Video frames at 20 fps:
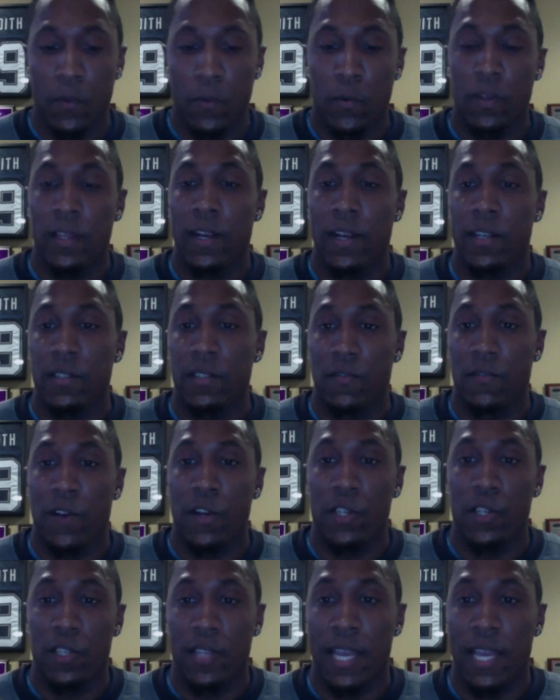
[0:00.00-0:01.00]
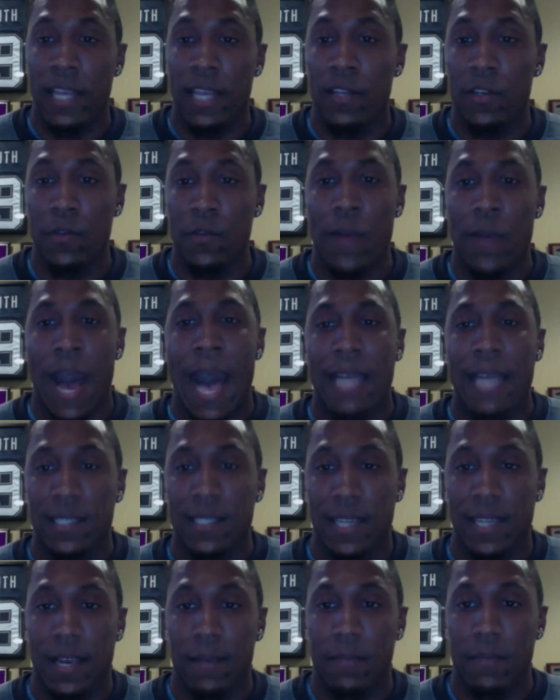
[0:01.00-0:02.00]
Well, there's a version. They can do high
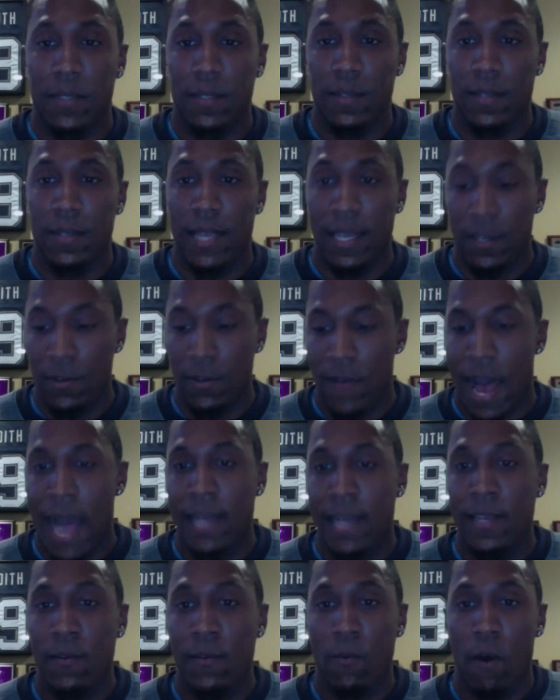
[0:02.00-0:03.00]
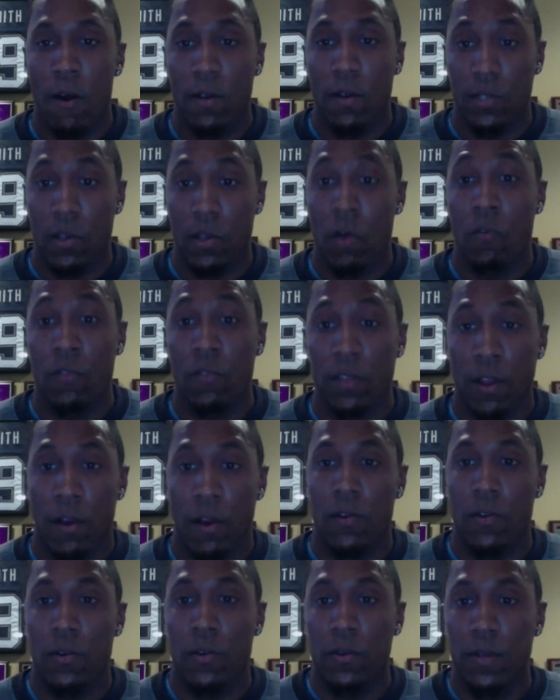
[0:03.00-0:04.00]
steps. They can do high knee walks over the
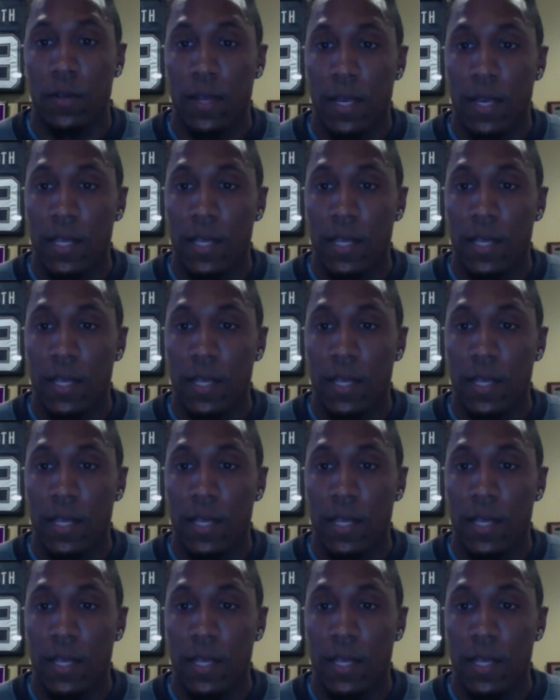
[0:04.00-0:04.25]
hurdle.